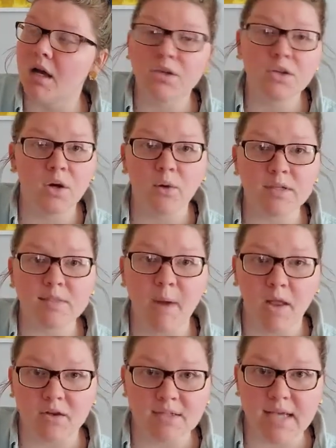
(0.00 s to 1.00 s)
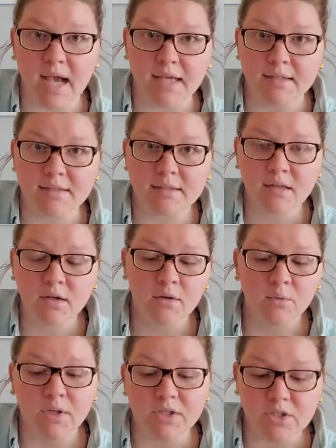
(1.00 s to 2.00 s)
you know, a smaller size,
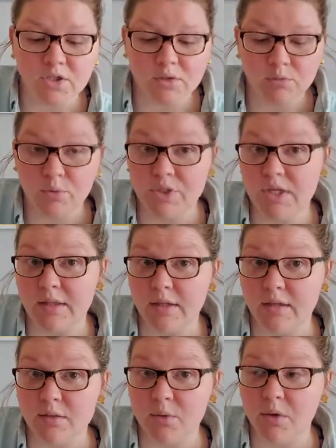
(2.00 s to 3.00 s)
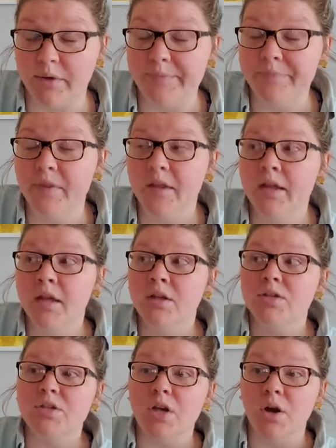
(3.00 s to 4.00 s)
which I think is cool.
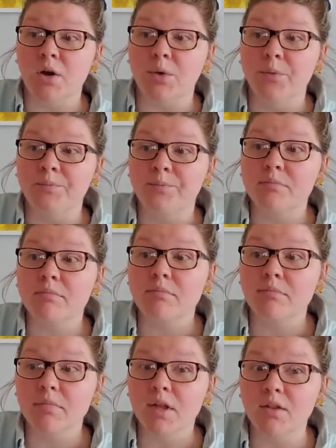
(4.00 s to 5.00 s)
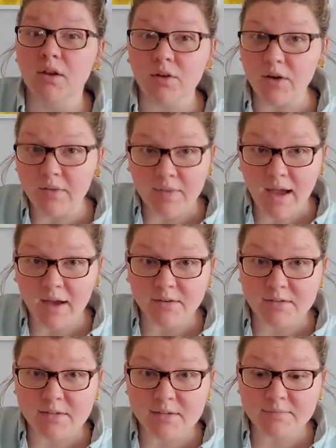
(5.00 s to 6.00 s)
So look around the
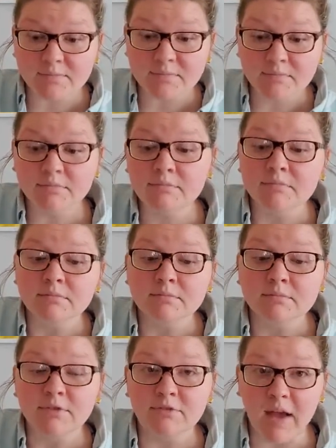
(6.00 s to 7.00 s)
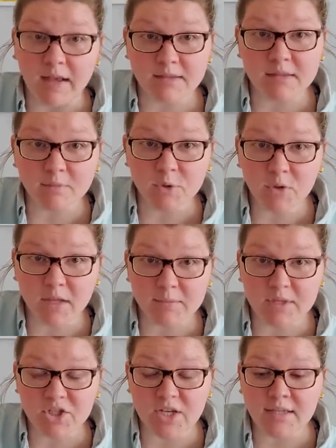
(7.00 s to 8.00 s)
house, find some cool
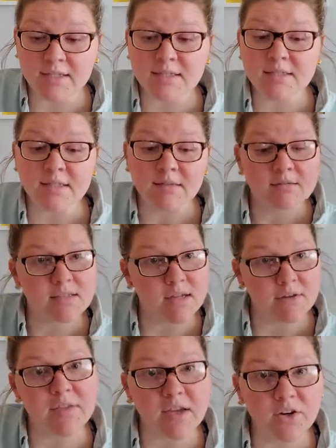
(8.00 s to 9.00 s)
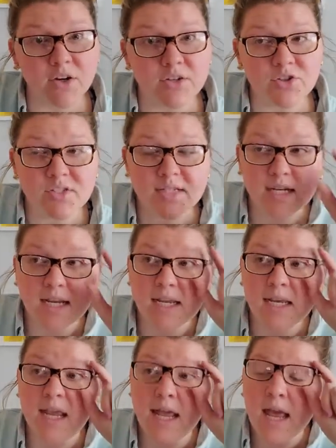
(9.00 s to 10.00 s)
images, stuff that you're interested
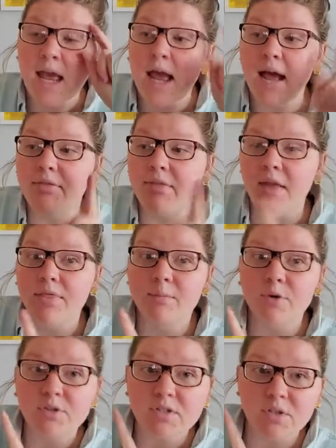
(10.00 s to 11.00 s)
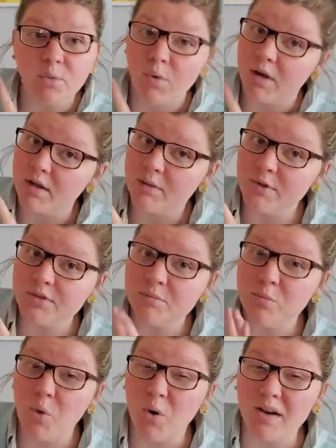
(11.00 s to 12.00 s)
in, and then one of the most
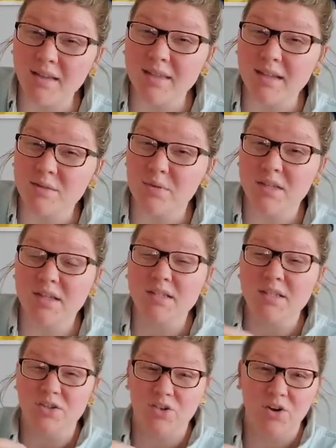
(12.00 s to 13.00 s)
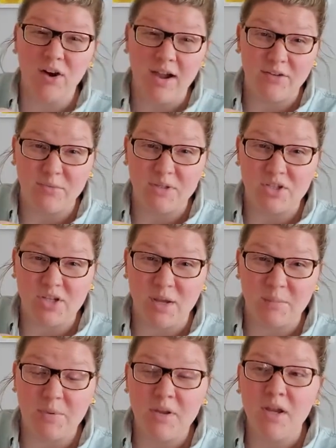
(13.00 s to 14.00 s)
important things with this is your craftsmanship.